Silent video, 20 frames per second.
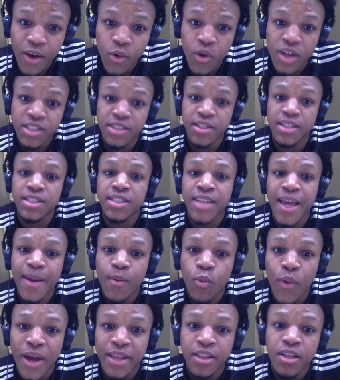was and the
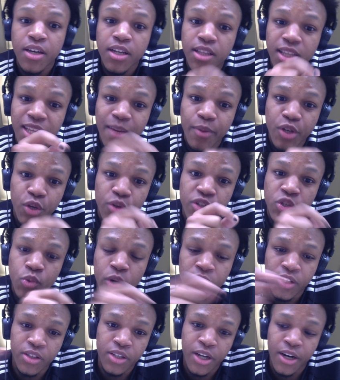same way labor unions
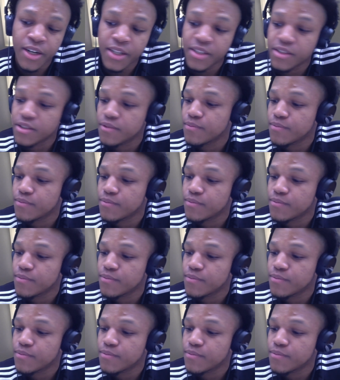were in the 30s.